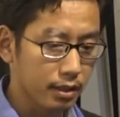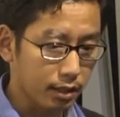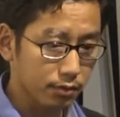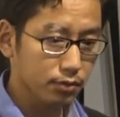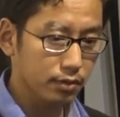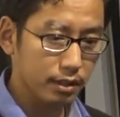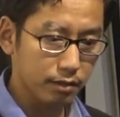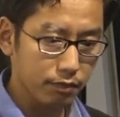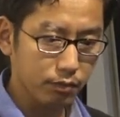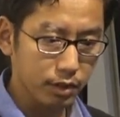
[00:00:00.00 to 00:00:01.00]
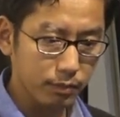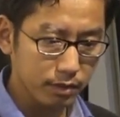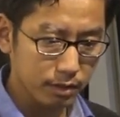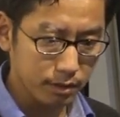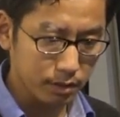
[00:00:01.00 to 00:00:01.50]
And also there are a few
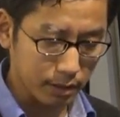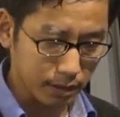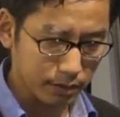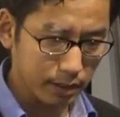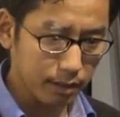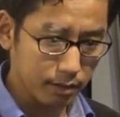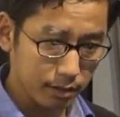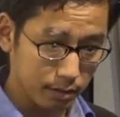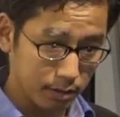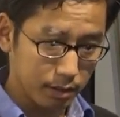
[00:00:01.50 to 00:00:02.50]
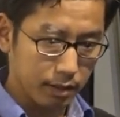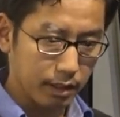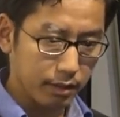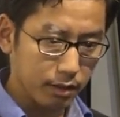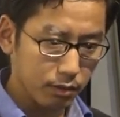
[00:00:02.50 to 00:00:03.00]
rivers in China
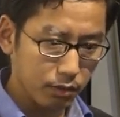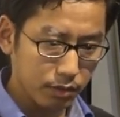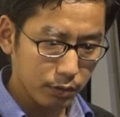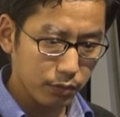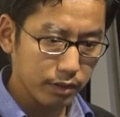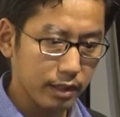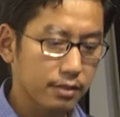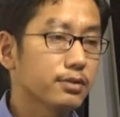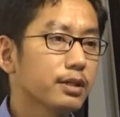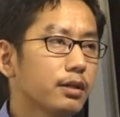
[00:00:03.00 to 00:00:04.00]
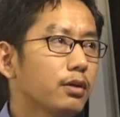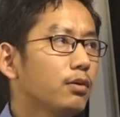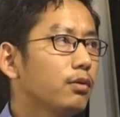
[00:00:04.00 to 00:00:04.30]
like Yellow River, Yangtze,